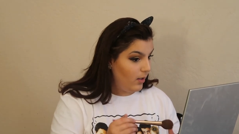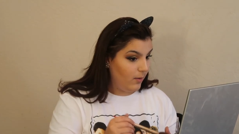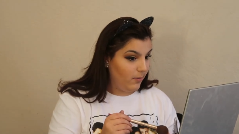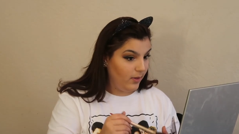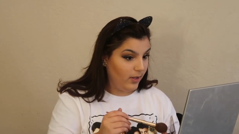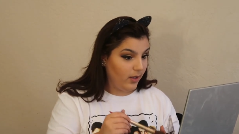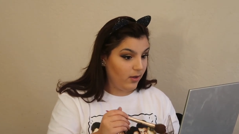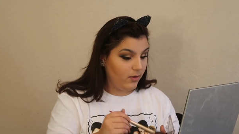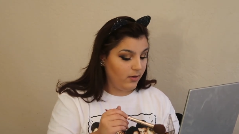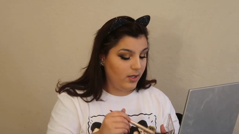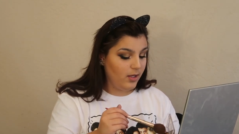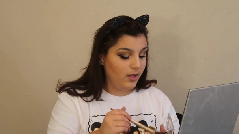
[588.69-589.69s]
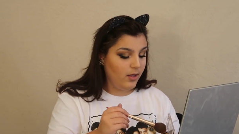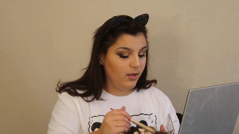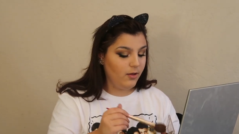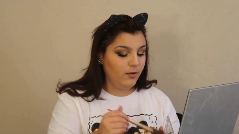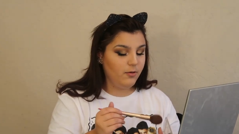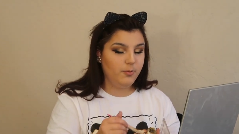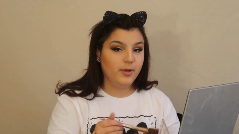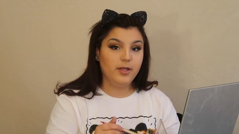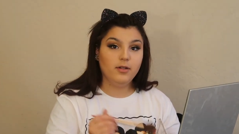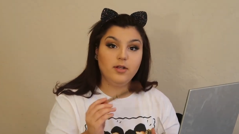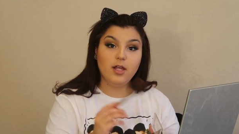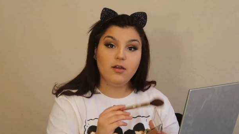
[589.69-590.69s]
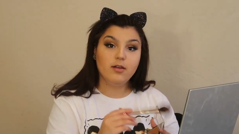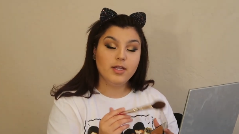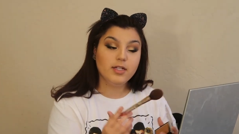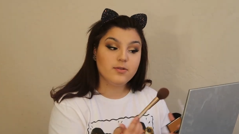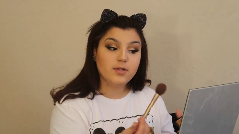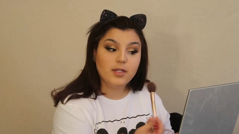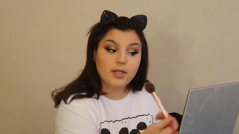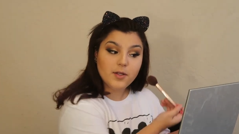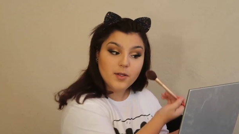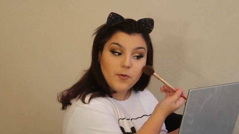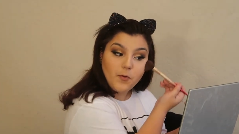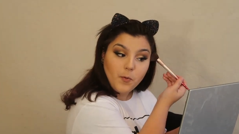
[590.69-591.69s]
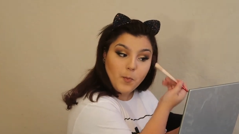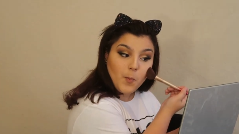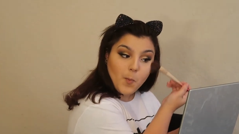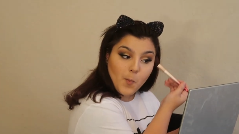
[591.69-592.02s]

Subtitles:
and be like, oh no, but no, it's really nice.